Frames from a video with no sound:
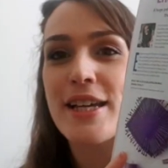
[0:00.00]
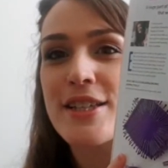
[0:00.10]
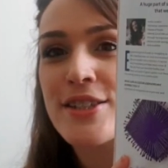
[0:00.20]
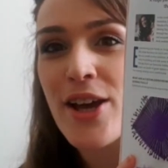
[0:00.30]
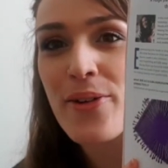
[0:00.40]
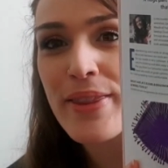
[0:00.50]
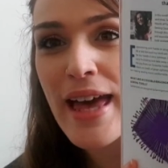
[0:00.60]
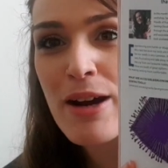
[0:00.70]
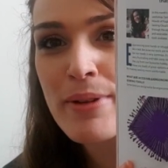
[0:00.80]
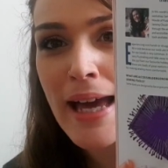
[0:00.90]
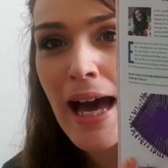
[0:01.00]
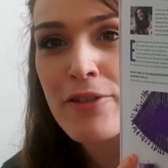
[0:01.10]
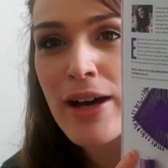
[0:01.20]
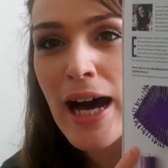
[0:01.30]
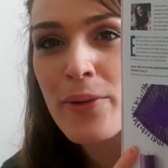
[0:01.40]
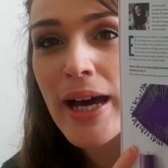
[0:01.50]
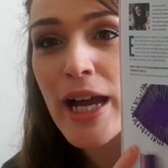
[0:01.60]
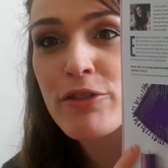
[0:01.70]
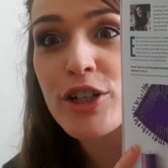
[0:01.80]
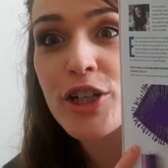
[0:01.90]
So there we have our
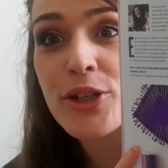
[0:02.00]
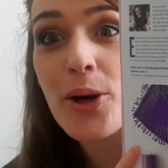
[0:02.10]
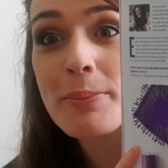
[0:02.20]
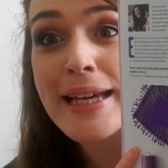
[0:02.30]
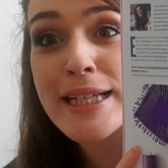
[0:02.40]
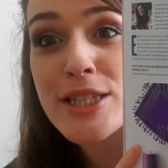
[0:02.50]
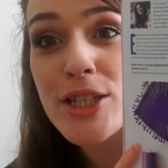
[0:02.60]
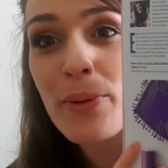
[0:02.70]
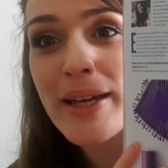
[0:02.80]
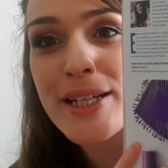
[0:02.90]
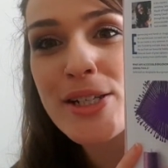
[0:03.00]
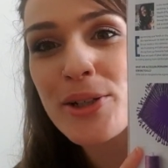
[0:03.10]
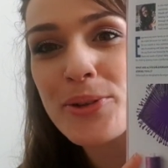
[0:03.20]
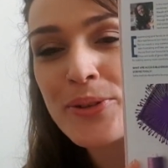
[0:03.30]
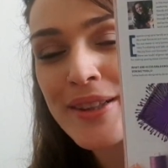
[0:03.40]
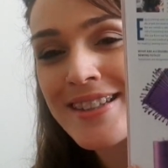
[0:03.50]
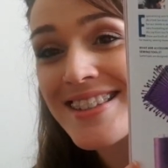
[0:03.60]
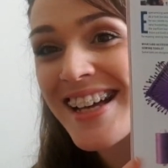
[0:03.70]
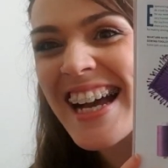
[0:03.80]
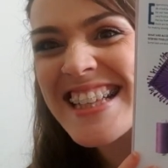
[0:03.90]
ergonomic sewing
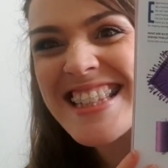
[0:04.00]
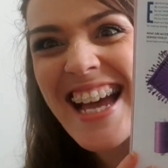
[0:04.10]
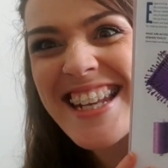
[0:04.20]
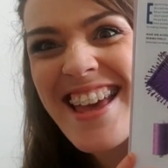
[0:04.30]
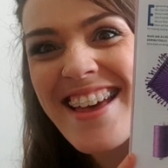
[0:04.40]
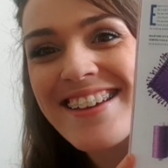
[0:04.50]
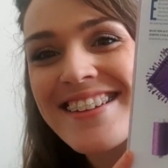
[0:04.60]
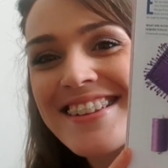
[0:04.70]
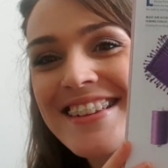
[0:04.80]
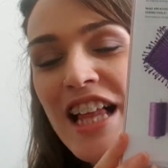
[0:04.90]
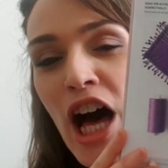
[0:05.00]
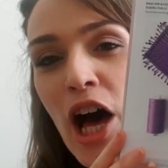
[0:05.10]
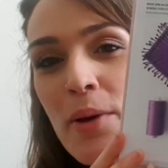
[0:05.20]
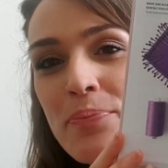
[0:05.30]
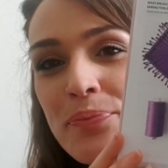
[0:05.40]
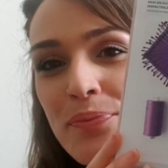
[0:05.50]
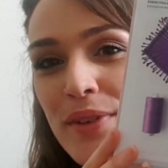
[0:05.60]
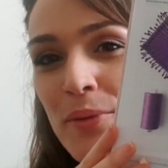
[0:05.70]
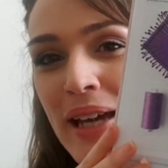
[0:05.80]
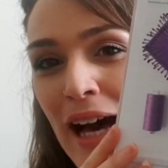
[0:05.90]
tools. I said it.
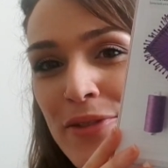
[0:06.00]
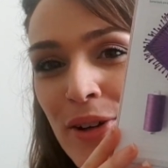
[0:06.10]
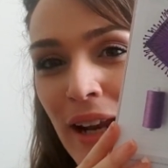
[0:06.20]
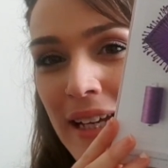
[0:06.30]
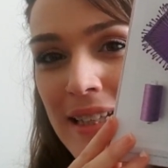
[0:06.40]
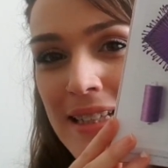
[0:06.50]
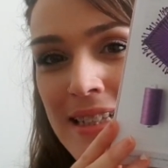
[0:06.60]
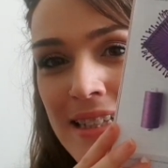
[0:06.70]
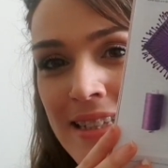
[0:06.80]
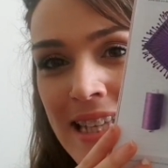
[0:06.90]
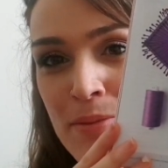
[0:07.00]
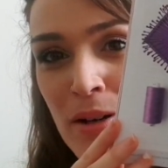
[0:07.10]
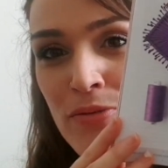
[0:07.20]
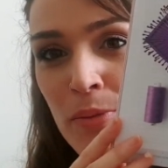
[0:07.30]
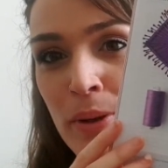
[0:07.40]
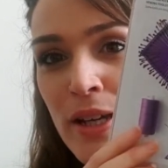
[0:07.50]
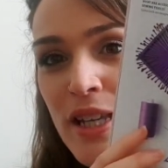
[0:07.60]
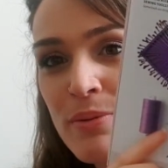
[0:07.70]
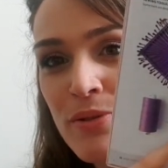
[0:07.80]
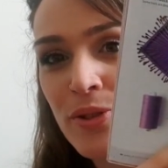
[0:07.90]
We have got like seam
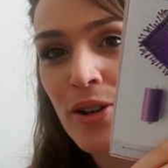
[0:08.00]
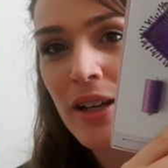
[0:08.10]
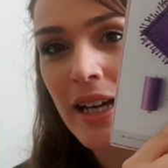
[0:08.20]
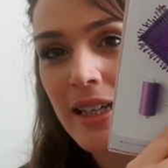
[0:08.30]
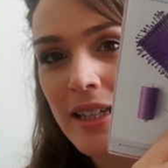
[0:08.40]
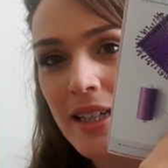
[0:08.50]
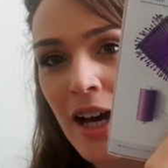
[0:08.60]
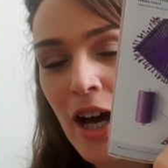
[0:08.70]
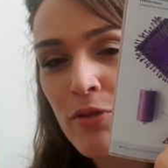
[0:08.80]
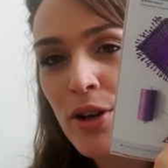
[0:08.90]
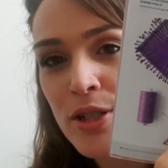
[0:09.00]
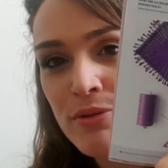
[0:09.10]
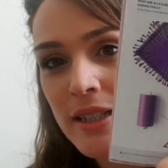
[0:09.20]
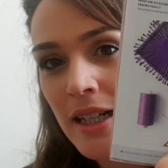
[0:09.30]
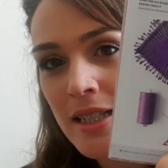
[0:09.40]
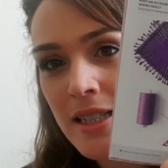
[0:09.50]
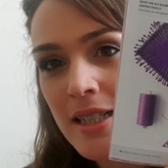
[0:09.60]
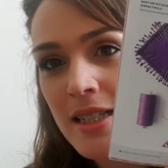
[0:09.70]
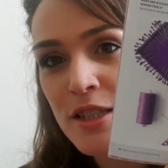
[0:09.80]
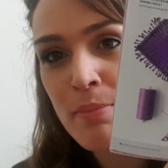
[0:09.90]
unrippers, we've got like rotary
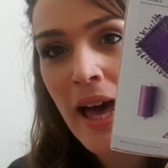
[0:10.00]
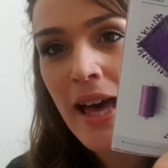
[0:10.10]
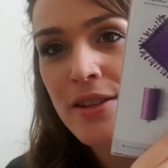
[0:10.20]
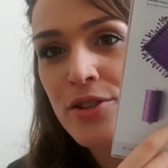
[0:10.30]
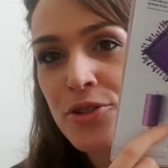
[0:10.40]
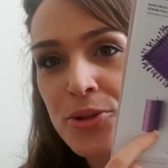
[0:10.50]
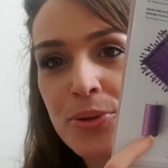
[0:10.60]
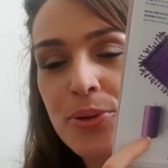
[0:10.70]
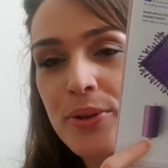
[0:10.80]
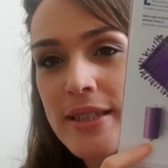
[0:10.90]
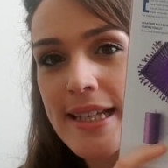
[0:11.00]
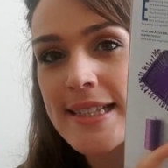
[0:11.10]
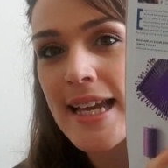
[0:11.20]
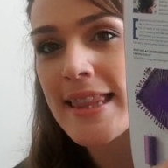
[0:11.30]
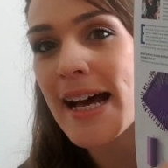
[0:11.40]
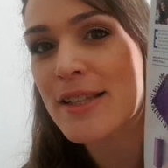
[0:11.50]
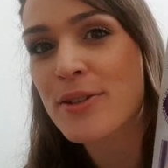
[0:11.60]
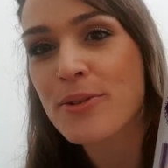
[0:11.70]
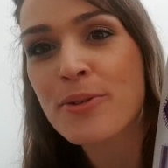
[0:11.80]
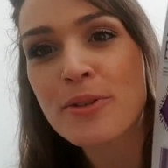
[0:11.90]
cutters, pens, chalks, things like that. So
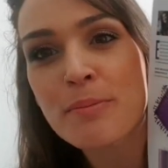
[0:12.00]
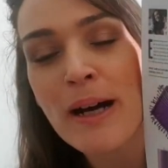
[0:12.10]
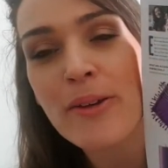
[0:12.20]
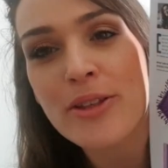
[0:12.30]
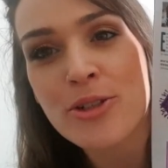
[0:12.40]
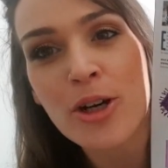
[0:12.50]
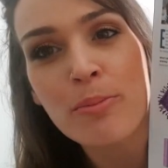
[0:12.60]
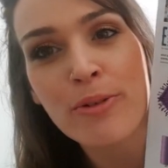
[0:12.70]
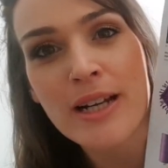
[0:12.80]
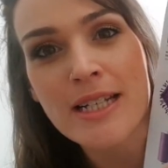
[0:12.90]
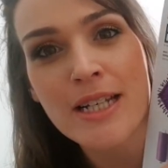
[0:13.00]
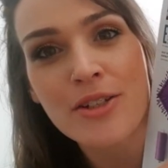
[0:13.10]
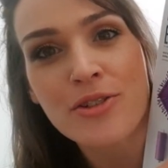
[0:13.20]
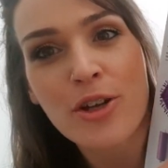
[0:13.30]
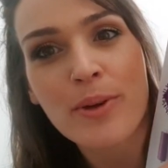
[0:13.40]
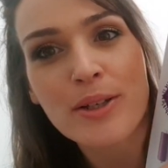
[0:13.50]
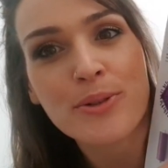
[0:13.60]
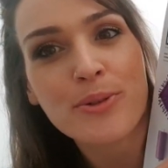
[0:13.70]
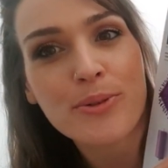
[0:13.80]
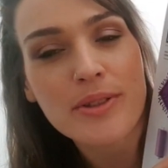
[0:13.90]
it's all about the top rated sewing
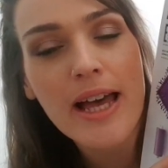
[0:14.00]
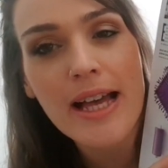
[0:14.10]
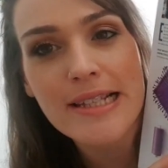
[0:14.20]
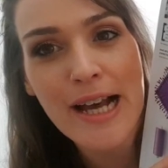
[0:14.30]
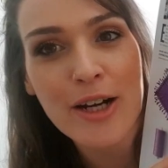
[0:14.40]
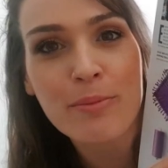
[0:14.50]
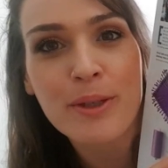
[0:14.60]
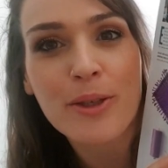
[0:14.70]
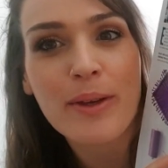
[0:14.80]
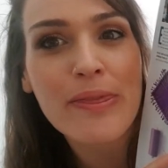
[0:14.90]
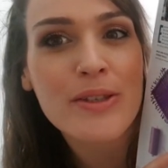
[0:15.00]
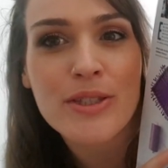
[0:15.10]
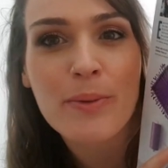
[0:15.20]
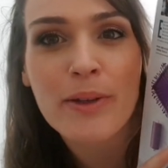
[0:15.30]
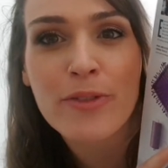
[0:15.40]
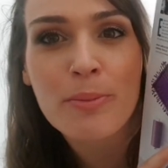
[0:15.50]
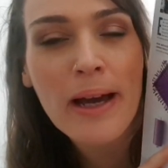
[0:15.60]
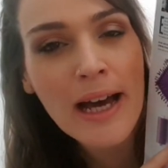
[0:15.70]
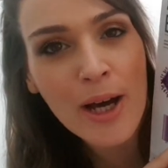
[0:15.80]
tools to help you in the sewing room at